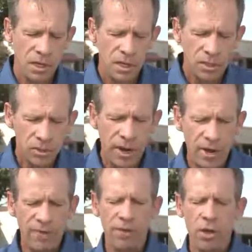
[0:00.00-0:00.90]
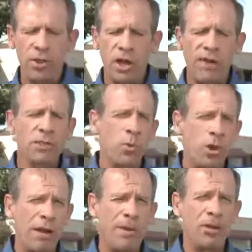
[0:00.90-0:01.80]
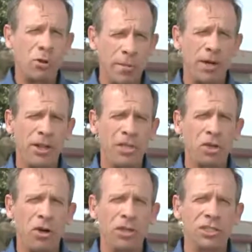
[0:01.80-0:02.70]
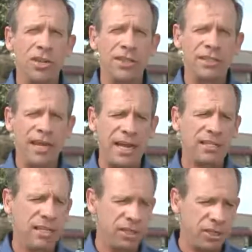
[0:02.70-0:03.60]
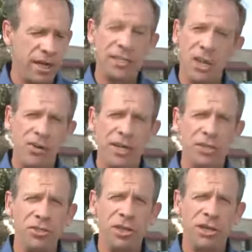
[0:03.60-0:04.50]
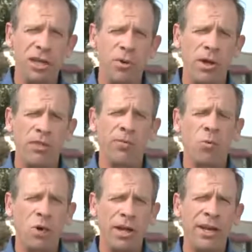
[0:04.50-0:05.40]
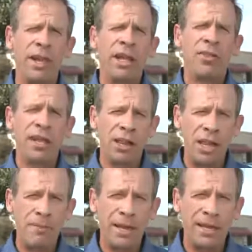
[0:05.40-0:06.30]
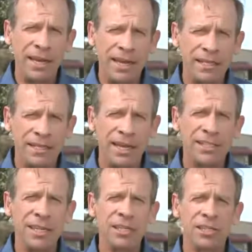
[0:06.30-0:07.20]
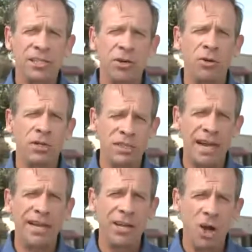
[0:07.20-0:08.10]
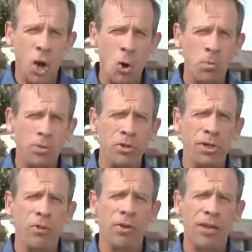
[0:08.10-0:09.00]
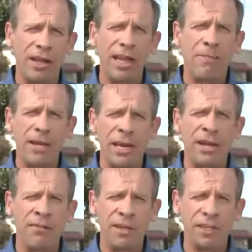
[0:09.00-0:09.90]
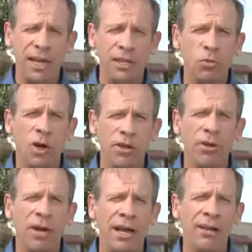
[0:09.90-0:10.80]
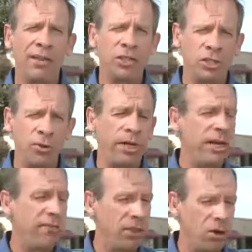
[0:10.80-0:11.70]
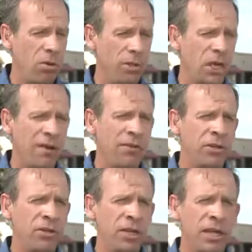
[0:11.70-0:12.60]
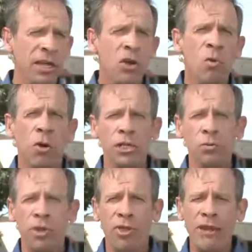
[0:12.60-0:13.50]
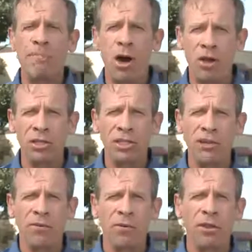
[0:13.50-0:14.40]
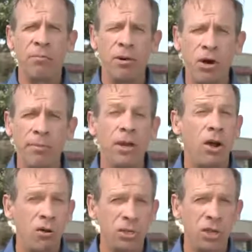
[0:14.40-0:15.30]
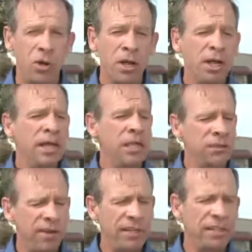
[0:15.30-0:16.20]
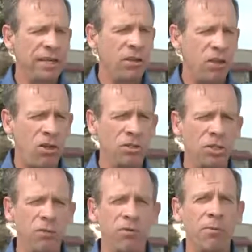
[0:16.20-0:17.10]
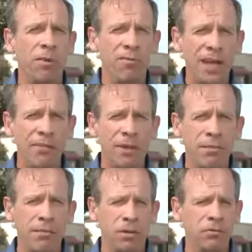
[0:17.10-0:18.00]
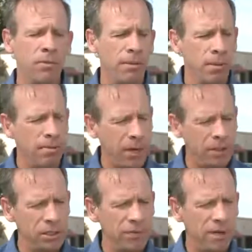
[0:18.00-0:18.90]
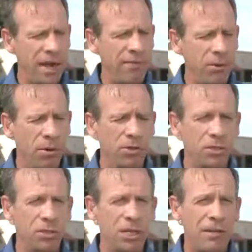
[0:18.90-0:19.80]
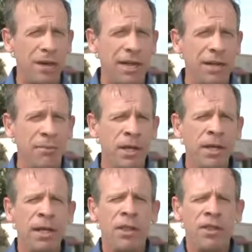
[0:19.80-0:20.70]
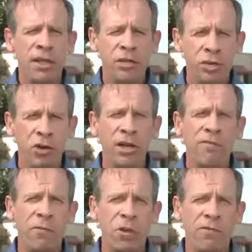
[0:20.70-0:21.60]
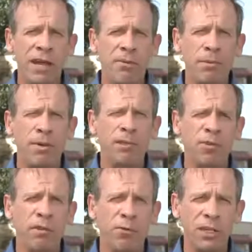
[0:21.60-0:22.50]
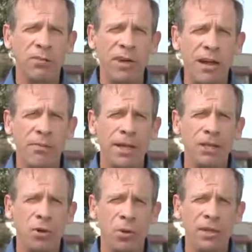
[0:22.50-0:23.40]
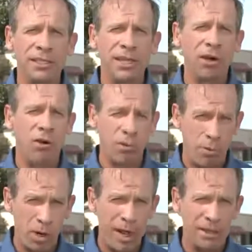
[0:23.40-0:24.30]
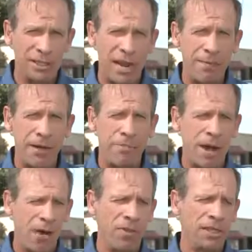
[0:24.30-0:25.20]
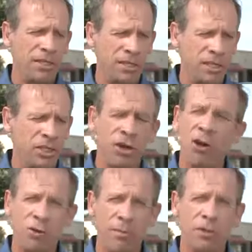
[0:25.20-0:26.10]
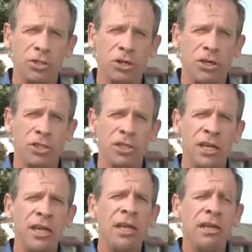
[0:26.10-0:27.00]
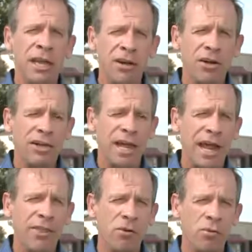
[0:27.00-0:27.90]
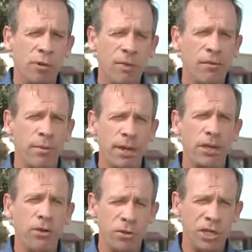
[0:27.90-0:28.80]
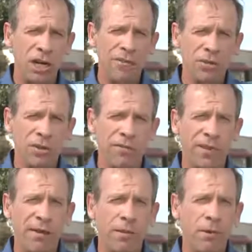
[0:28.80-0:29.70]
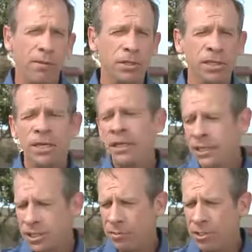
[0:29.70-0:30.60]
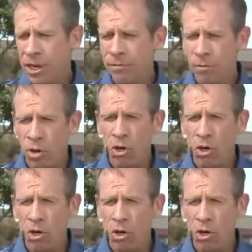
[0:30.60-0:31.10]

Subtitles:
So now, even though the officer will not be criminally charged in this case, he still has other issues to deal with. For one, the LAPD says he is still assigned to home duty while the LAPD investigates whether or not this shooting, even though it was off duty, was within policy for the department. Also, he's facing a lawsuit from the family members. Remember, the parents survived. They were also shot by him. The attorney for the family members, for the French family, told us they are going to put out a statement about this decision on criminal charges later today, and there will probably be a news conference with the family members sometime tomorrow.